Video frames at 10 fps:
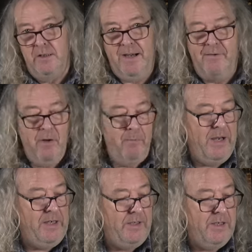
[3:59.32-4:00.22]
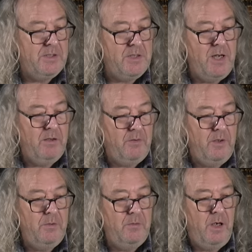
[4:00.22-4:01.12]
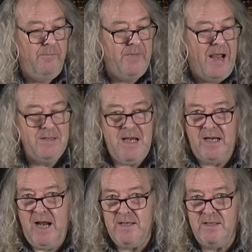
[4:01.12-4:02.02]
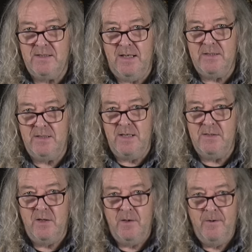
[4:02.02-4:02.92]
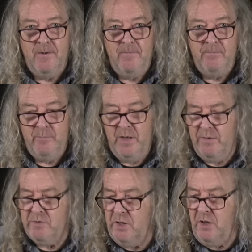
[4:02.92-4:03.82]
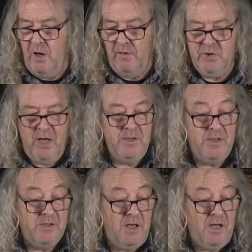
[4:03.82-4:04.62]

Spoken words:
Carried on making the SG through that decade, the 60s. But there was a lot of changes.